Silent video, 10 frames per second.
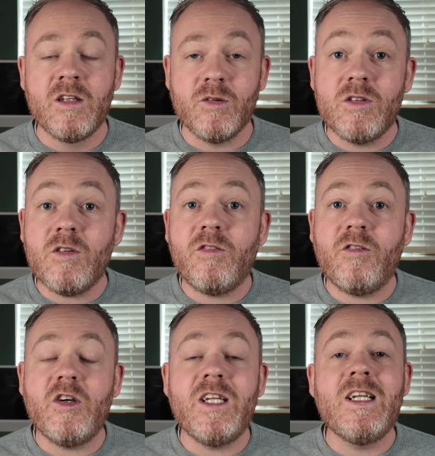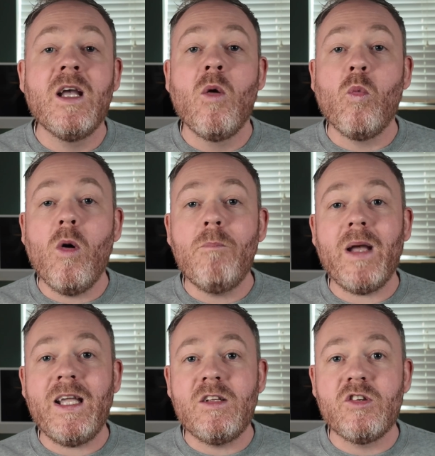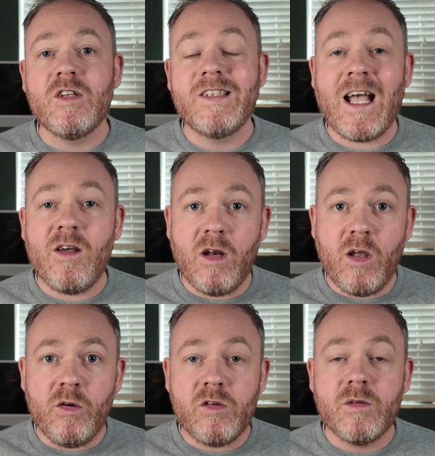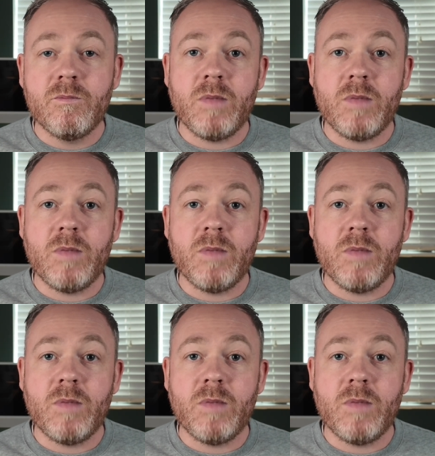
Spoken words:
There is a free one-page download